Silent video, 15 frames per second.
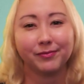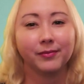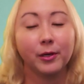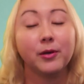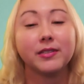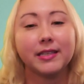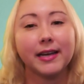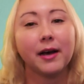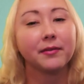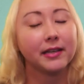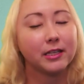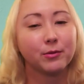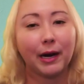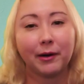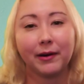You can see how
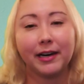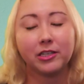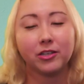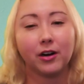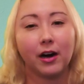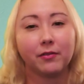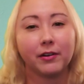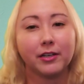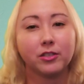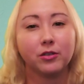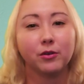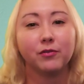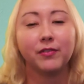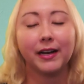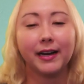these recreation offerings
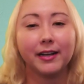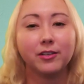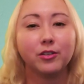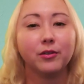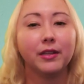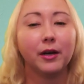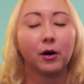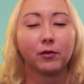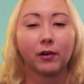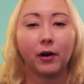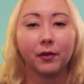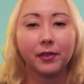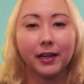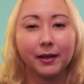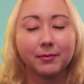do fit into the
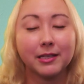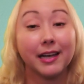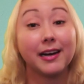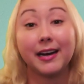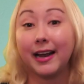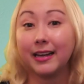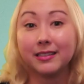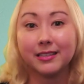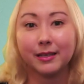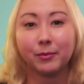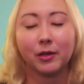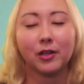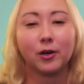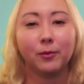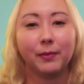overall themes and enhance them
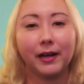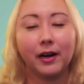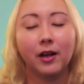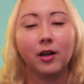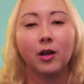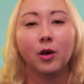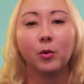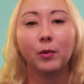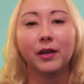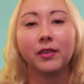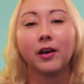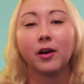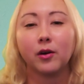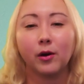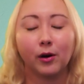a little bit with
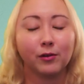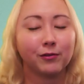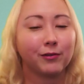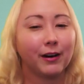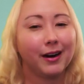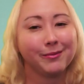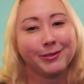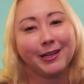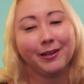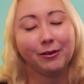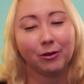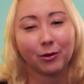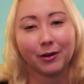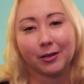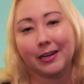golf for upstate New
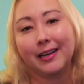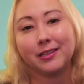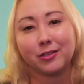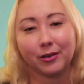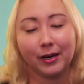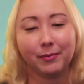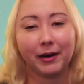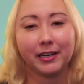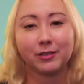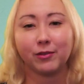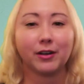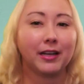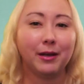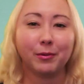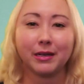York and Surrey bikes
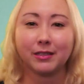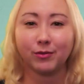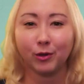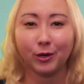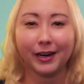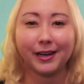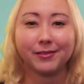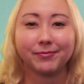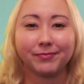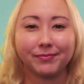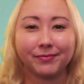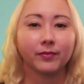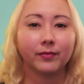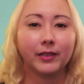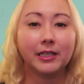for Key West, Florida.
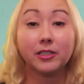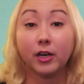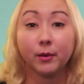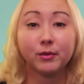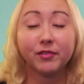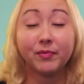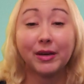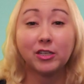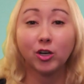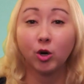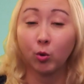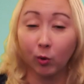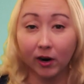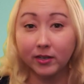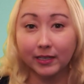In terms of major
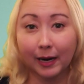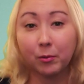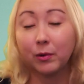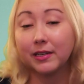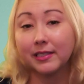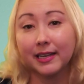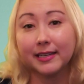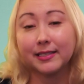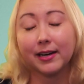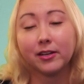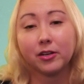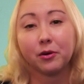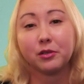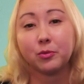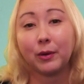quirks, I wouldn't say
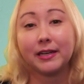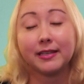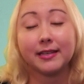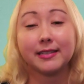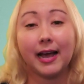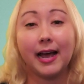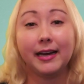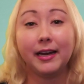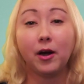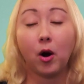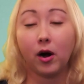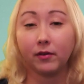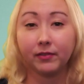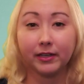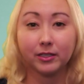Saratoga Springs has any
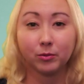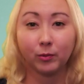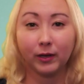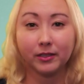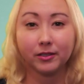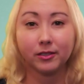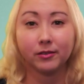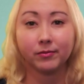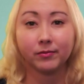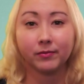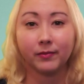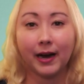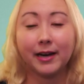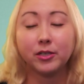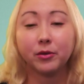obvious ones.
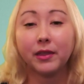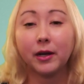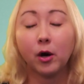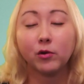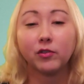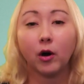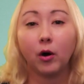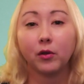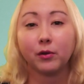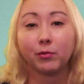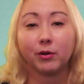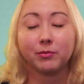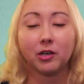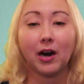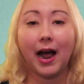I do think overall the
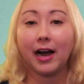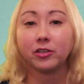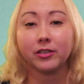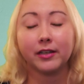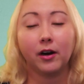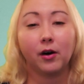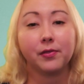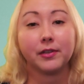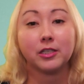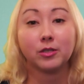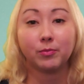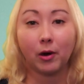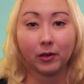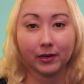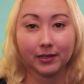rooms are actually on the
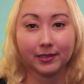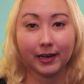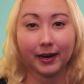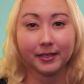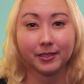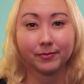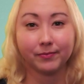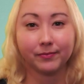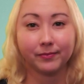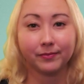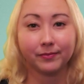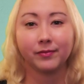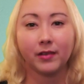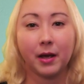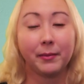smaller size.
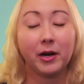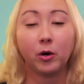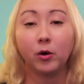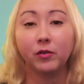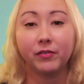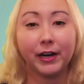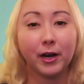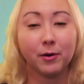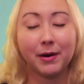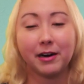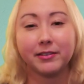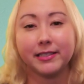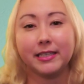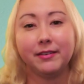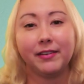I made a whole video
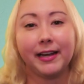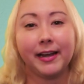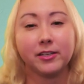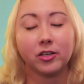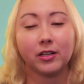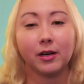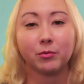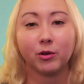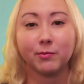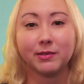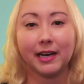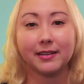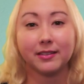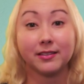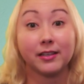about Disney Vacation Club room
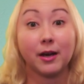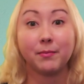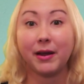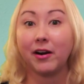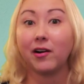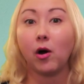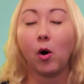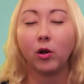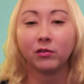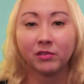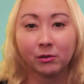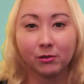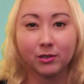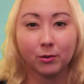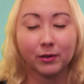sizes comparing all of
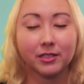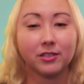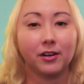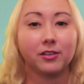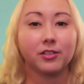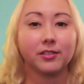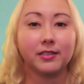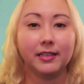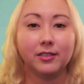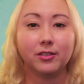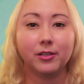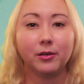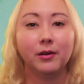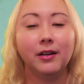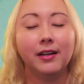the resorts, not just these
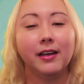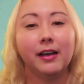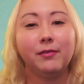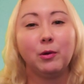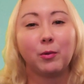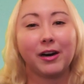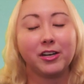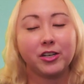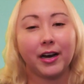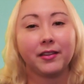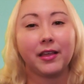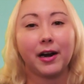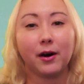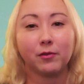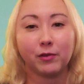2, if you want to check
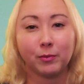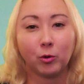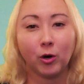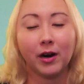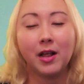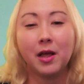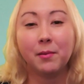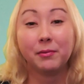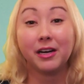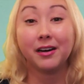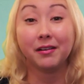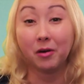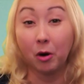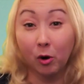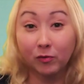that out for more,
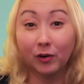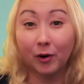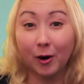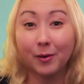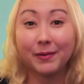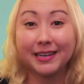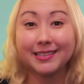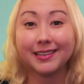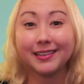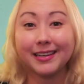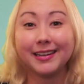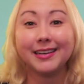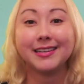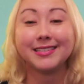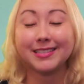but overall
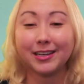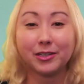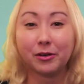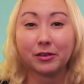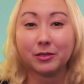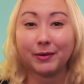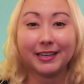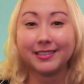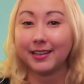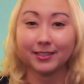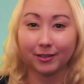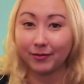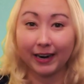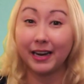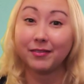basically Saratoga Springs
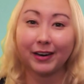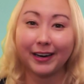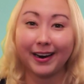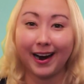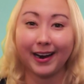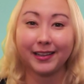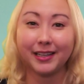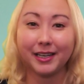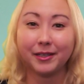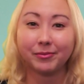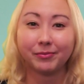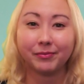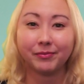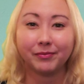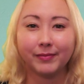doesn't rank very highly.
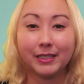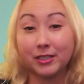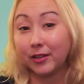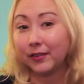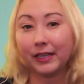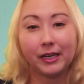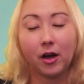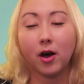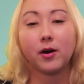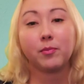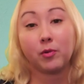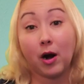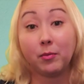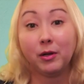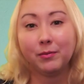It's certainly not a
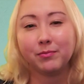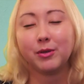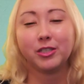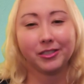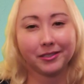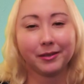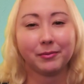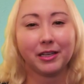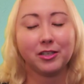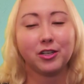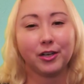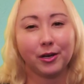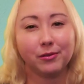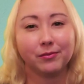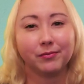problem, but just something to
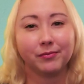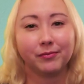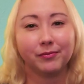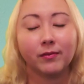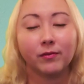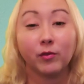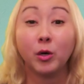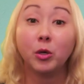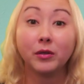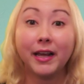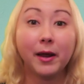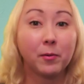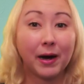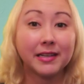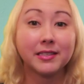note. For Old
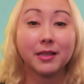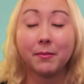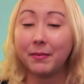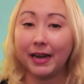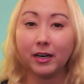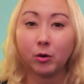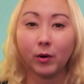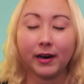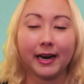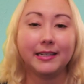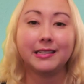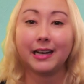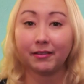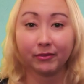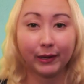Key West, the main quirk I
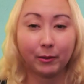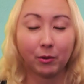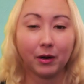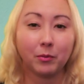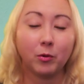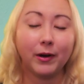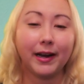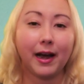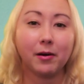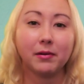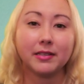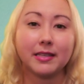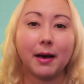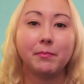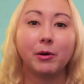definitely want to point out
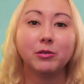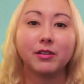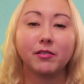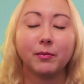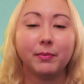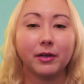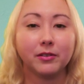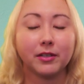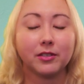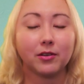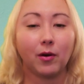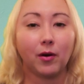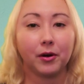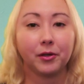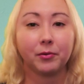is that most of the buildings
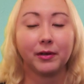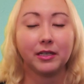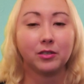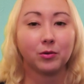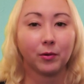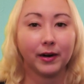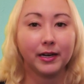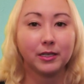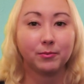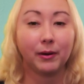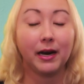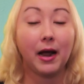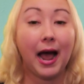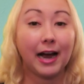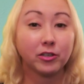are 3 stories,
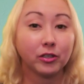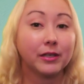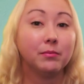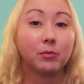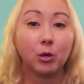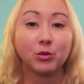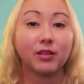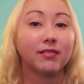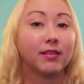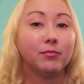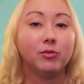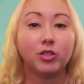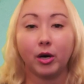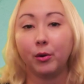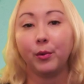but actually most of
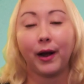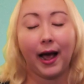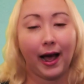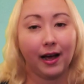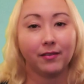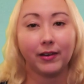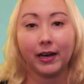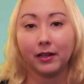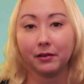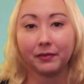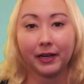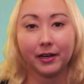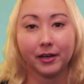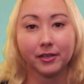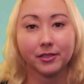them don't have
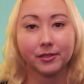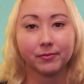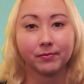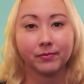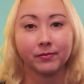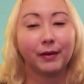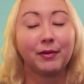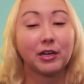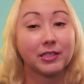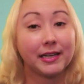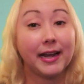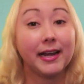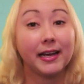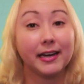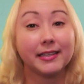elevators. If you're
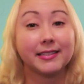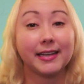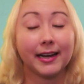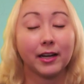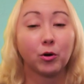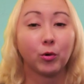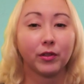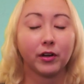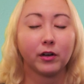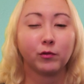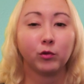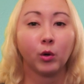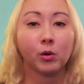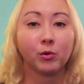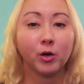staying in a 2nd or 3rd
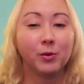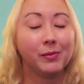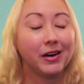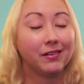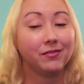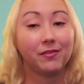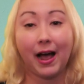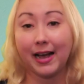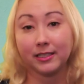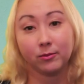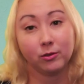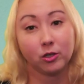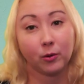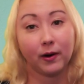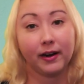floor room in a vast
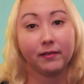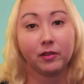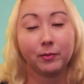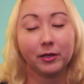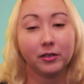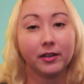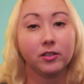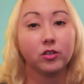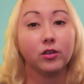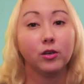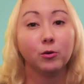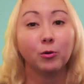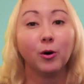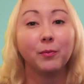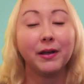majority of the buildings,
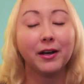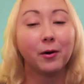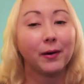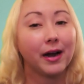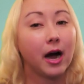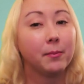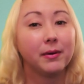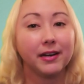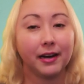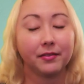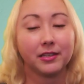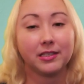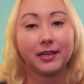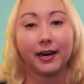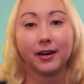you will be going up and down
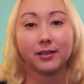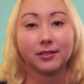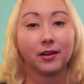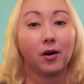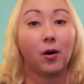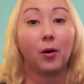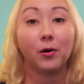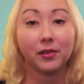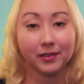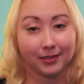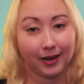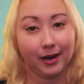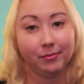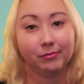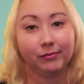the stairs all the
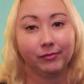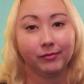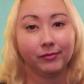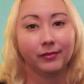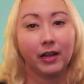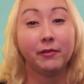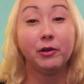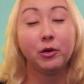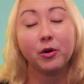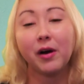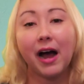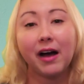time. If you do